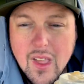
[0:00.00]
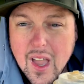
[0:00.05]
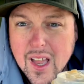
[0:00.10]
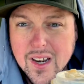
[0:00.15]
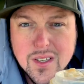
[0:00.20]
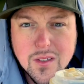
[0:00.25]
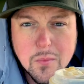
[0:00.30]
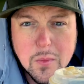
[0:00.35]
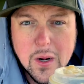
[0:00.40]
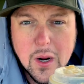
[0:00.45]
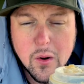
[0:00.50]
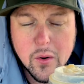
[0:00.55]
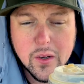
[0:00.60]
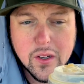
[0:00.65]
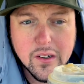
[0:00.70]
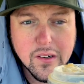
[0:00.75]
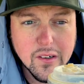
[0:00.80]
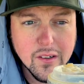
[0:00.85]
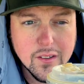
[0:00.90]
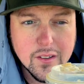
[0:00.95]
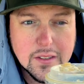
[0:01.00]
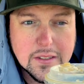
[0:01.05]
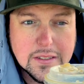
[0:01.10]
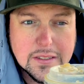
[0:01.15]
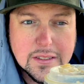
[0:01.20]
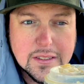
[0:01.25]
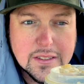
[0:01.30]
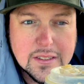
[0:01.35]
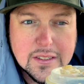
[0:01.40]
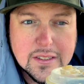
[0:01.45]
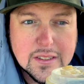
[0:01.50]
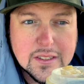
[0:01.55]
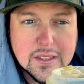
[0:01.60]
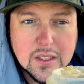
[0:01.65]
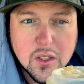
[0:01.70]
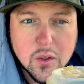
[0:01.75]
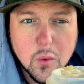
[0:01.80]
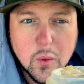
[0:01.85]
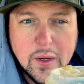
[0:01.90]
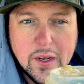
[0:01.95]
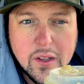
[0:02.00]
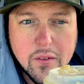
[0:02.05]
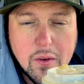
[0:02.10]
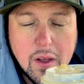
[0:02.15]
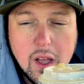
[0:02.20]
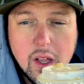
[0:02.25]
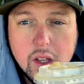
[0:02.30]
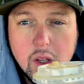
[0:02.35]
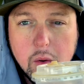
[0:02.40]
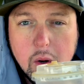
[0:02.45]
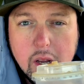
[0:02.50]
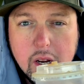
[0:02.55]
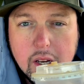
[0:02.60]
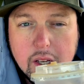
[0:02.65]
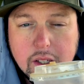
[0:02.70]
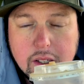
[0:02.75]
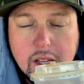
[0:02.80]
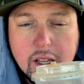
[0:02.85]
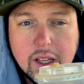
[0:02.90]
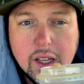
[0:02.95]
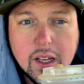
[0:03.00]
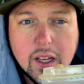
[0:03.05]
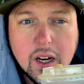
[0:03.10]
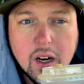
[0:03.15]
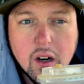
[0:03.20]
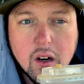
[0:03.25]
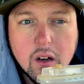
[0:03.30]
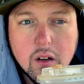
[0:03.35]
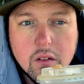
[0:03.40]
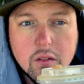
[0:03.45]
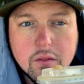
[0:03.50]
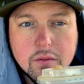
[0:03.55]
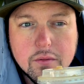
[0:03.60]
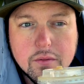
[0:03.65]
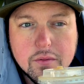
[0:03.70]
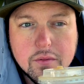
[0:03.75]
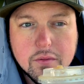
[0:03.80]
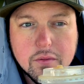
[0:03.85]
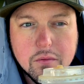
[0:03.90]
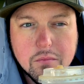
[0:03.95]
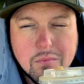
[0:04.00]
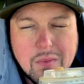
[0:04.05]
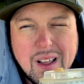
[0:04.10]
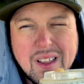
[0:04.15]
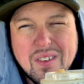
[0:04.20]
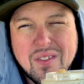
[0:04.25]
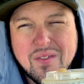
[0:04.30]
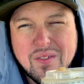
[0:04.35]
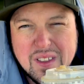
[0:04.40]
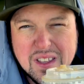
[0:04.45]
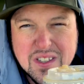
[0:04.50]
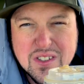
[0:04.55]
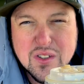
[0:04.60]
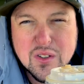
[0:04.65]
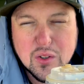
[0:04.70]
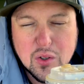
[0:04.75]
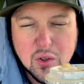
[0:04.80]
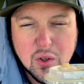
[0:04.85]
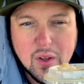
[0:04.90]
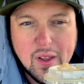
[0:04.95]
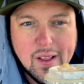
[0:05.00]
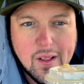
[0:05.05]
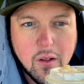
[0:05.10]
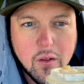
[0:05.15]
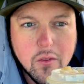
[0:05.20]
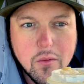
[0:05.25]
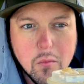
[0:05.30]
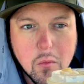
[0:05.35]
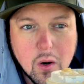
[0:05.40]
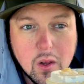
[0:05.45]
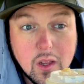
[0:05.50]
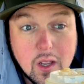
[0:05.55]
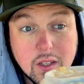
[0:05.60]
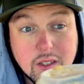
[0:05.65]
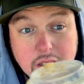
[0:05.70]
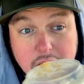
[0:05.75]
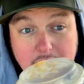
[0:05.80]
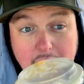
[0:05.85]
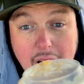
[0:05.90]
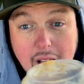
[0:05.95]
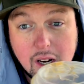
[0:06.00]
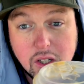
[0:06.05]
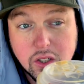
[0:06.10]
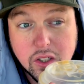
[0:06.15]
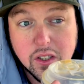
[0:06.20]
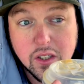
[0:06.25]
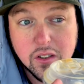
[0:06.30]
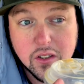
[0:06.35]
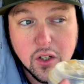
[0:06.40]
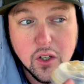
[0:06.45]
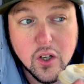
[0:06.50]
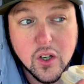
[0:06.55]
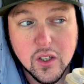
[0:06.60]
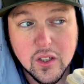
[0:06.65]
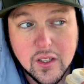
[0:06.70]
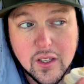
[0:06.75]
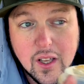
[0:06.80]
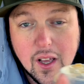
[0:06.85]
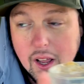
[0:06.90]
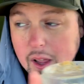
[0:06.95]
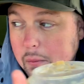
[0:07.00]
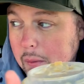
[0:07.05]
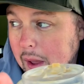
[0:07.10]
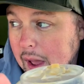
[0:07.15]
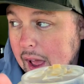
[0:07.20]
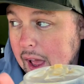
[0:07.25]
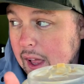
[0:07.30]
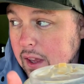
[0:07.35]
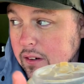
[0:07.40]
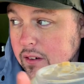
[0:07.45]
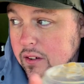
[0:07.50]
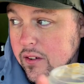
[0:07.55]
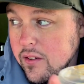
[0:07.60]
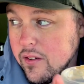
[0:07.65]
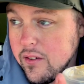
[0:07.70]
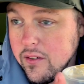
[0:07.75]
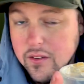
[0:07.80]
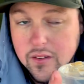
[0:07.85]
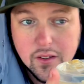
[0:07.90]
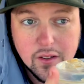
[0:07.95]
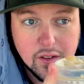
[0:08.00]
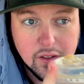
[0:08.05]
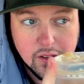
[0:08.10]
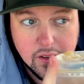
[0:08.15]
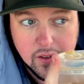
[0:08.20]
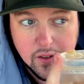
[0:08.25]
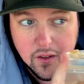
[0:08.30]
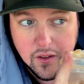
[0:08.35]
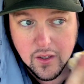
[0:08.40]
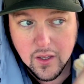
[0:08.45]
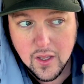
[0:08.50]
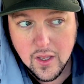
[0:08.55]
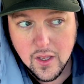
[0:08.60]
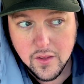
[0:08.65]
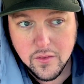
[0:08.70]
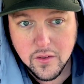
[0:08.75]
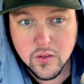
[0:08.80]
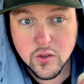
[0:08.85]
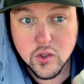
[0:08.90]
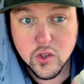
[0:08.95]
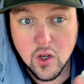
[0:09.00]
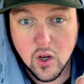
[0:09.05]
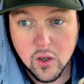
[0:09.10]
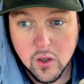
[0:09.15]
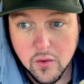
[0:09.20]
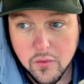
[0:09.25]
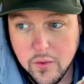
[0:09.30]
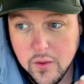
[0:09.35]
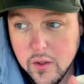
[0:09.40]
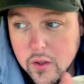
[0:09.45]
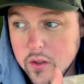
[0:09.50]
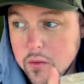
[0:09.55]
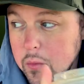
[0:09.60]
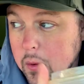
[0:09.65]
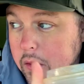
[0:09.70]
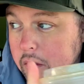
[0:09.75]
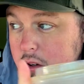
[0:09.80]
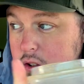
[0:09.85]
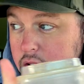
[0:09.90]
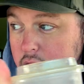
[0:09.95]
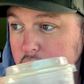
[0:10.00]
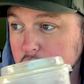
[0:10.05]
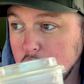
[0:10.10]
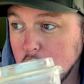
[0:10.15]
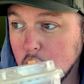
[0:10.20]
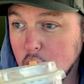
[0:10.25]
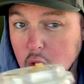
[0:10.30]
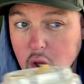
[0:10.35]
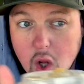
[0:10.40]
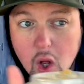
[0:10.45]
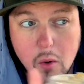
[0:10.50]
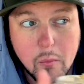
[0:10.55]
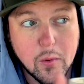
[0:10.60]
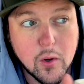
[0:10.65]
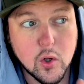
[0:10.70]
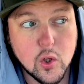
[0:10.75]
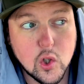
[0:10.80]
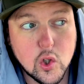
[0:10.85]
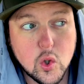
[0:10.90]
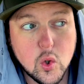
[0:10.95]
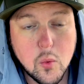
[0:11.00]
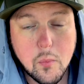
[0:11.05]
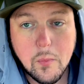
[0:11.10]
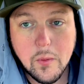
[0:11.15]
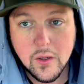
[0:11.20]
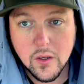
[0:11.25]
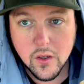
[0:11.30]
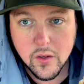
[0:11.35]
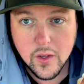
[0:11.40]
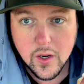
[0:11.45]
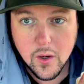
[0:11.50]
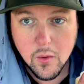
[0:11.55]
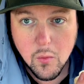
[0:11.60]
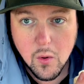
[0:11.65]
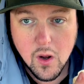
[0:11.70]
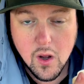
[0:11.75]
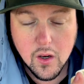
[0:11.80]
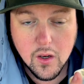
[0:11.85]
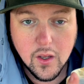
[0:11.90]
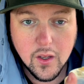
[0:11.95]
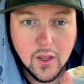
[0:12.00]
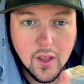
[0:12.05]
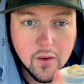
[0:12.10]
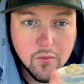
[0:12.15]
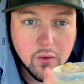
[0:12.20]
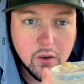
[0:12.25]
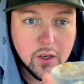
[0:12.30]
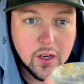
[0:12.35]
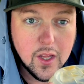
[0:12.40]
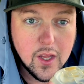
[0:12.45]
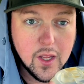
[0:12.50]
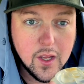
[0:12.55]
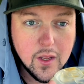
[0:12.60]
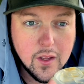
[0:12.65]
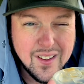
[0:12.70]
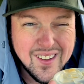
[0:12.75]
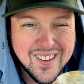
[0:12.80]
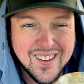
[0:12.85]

just been out here reevaluating, taking care of my physical health more or less. And actually currently I'm at, these are soccer fields, but there's a 2-kilometer loop here that I walk every day.